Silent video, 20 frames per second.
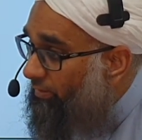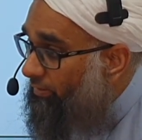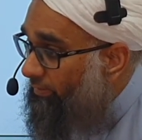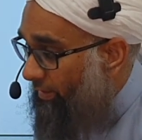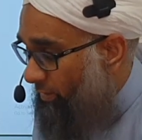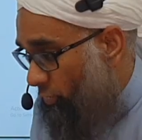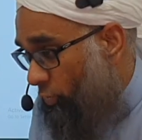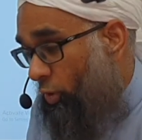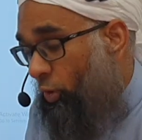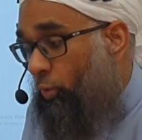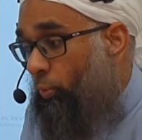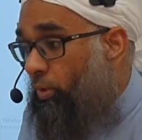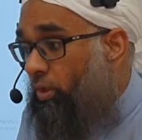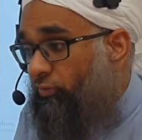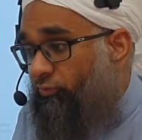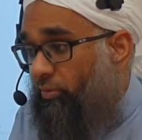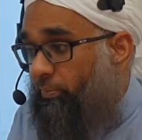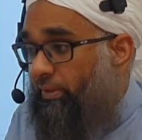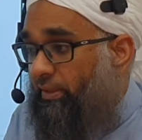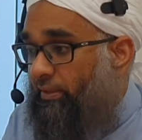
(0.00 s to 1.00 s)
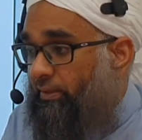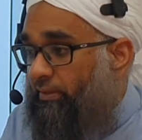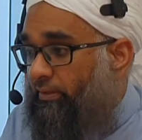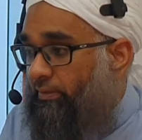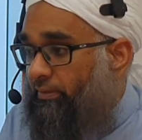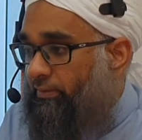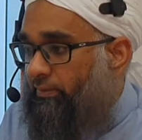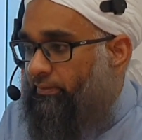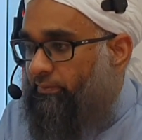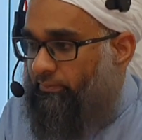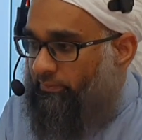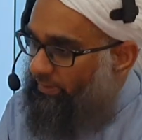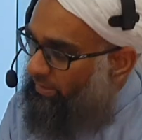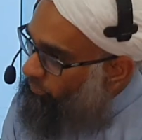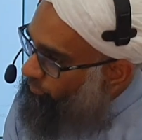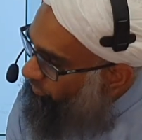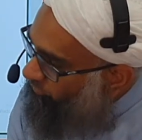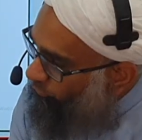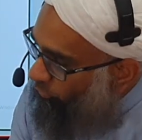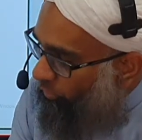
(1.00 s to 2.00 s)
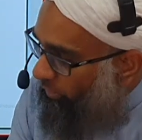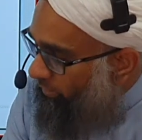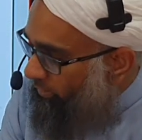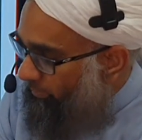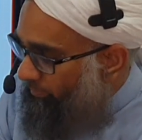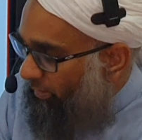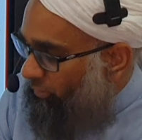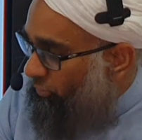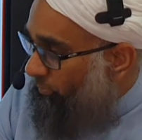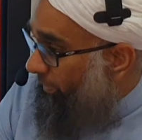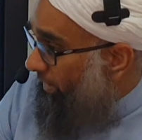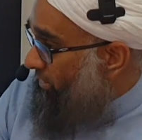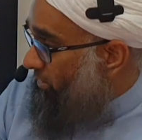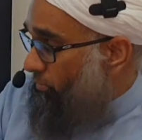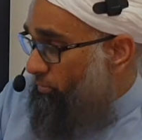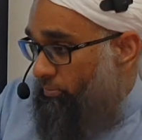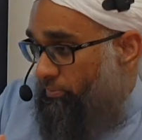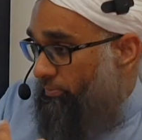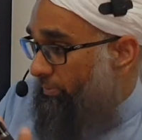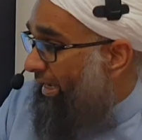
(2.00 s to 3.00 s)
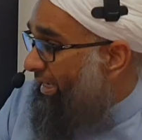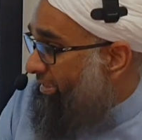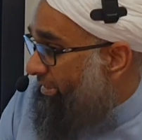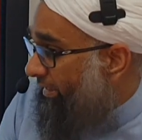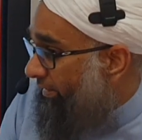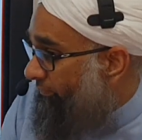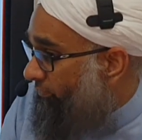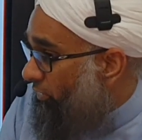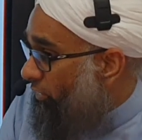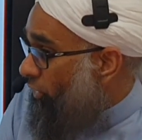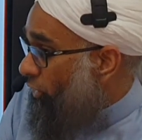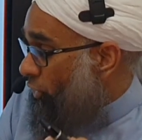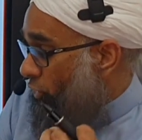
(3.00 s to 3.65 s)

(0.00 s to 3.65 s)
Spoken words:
Yes, to go and work for me. Yes, before emancipation, buy slaves.